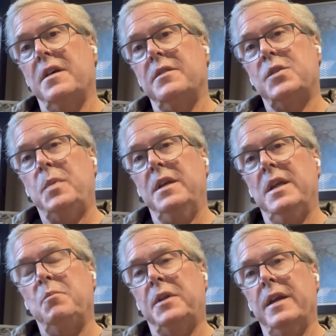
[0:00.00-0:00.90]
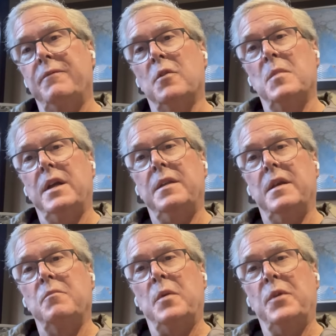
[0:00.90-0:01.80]
uh, spending plan for
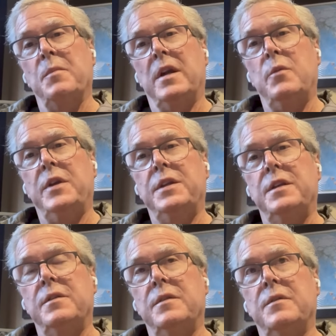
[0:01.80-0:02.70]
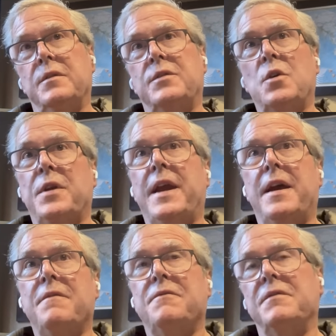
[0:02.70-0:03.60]
money and with money we didn't don't
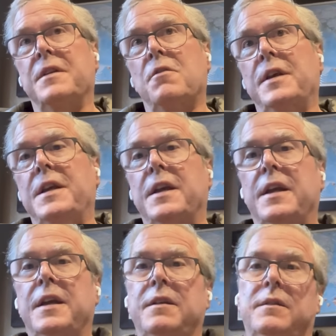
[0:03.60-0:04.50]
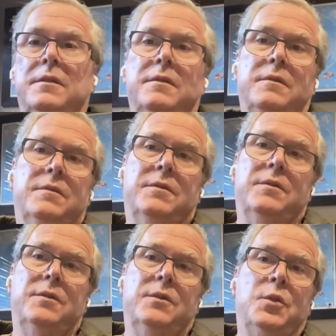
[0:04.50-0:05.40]
have, and only getting
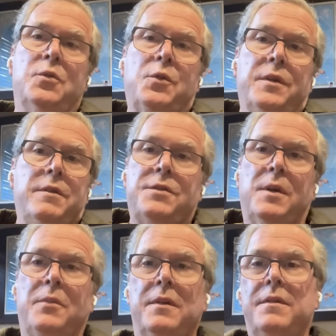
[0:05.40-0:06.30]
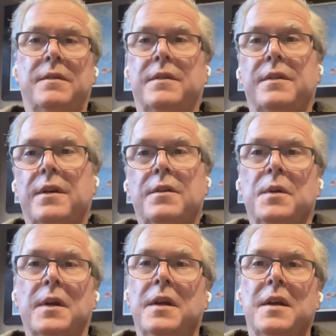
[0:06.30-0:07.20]
two trillion or something. Mm-hmm. You
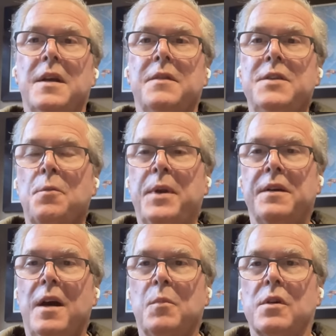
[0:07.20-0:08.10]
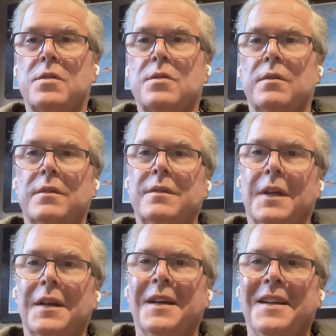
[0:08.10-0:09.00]
know, these are big numbers.
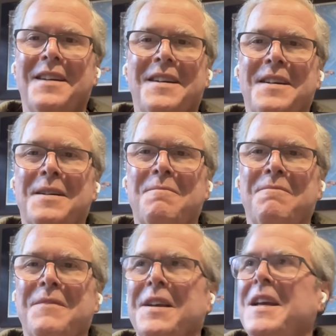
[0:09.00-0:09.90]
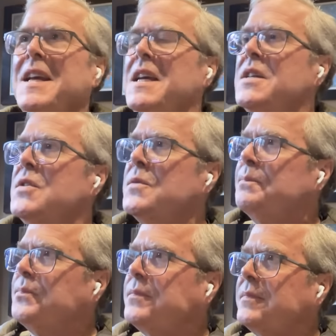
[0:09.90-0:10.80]
Um,
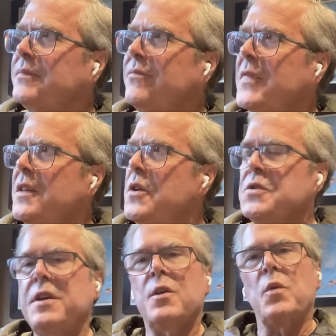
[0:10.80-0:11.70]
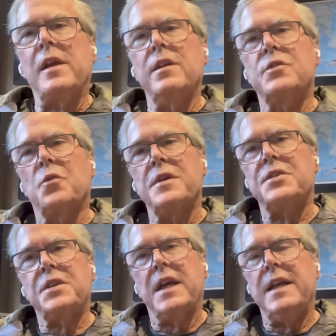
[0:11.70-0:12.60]
his using the
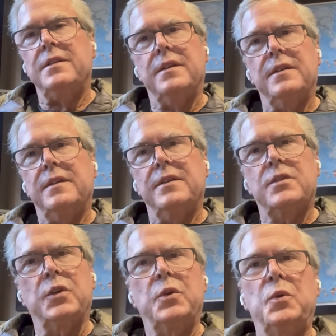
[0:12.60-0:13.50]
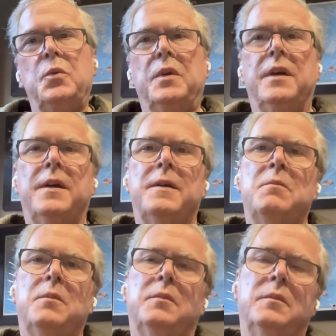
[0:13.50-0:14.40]
regulatory state to
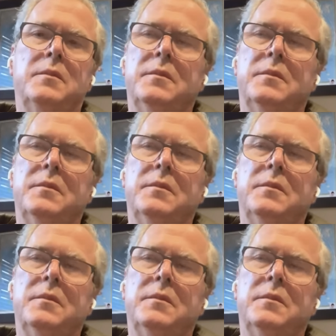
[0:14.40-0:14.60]
um,